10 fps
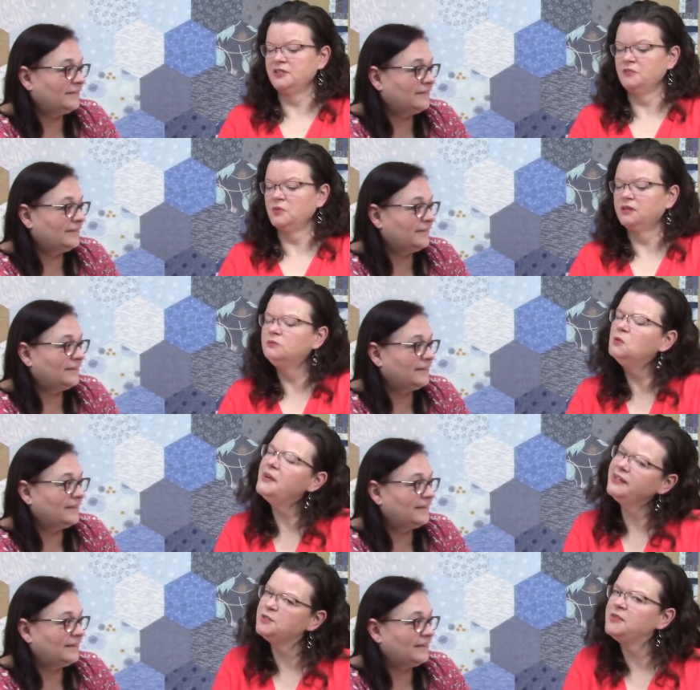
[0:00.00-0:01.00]
Speaker 1: someone, well, my
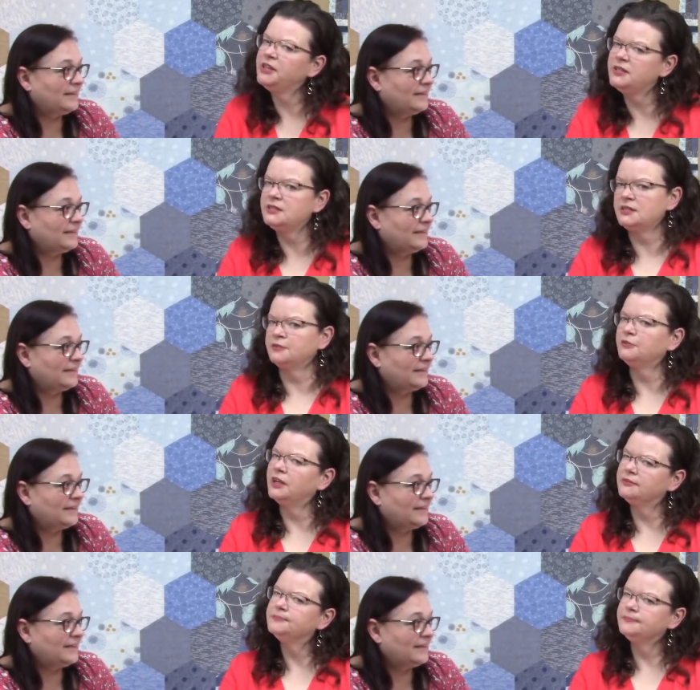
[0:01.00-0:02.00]
experience is different.